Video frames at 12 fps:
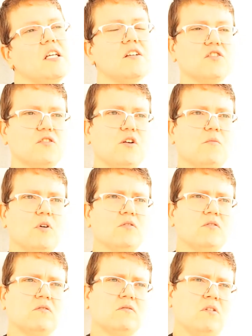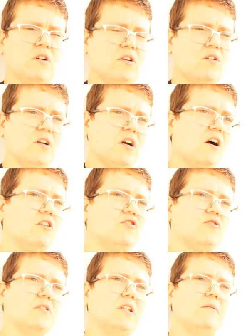history, almost on a
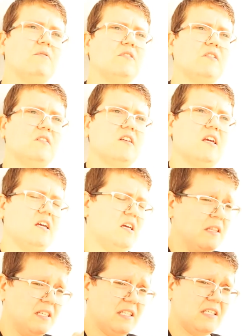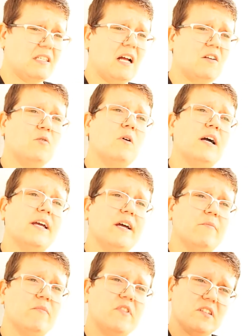cultural level, to say, this is not who I
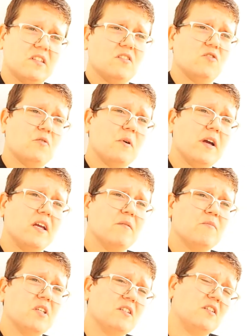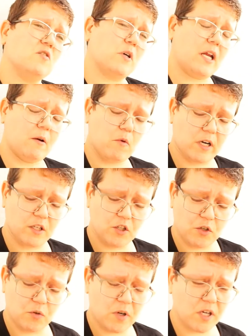am, this is who I am, this is what I want to
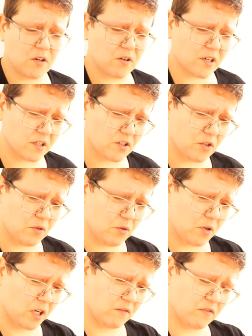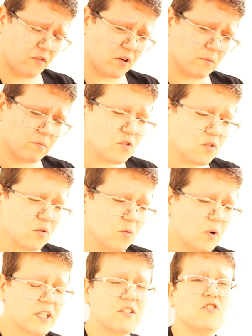do in order to conform to
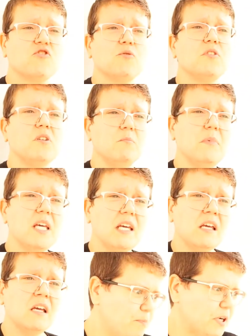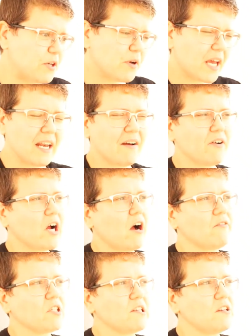what is true to me, but you can't have a
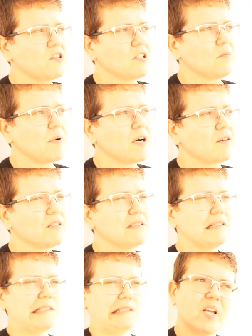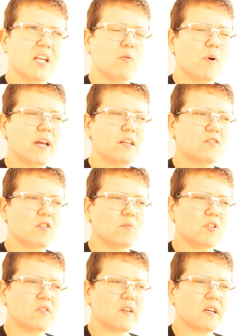conversation about it. In a way, it's
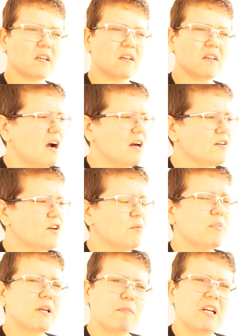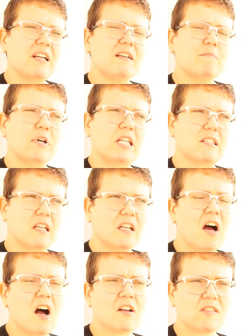almost like, I don't know, but it's a
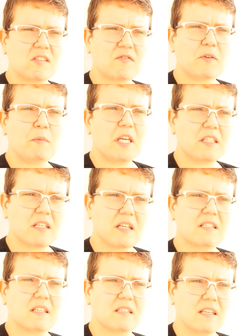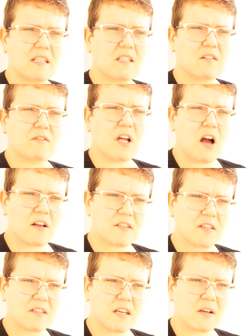loss. For me, it's a sense of
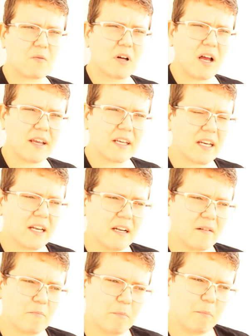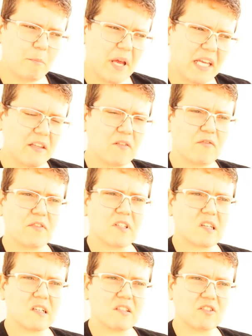loss. It's like, well, I can make the
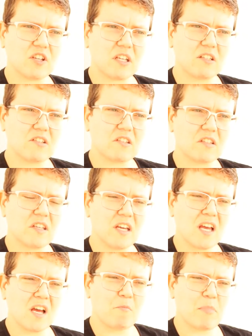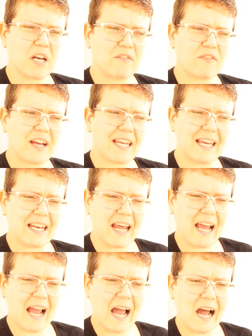physical changes, but if I can't
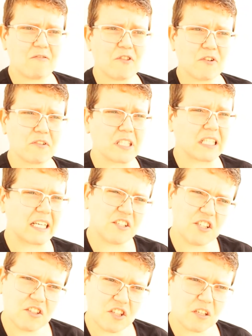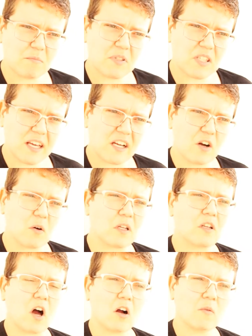have the relationships that go
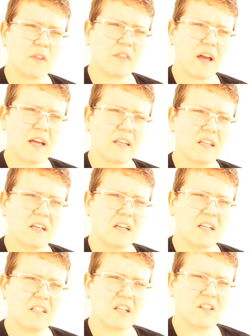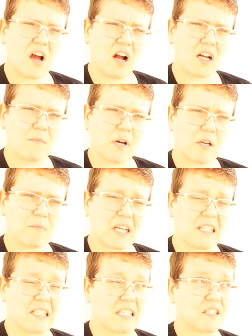along with that to talk about it
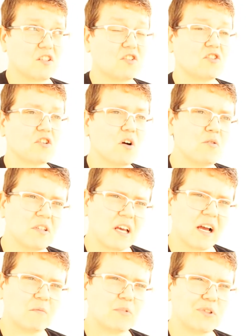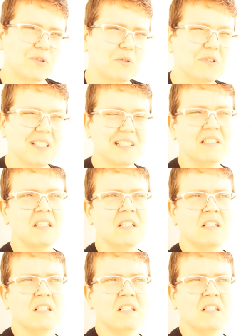because it's so taboo, then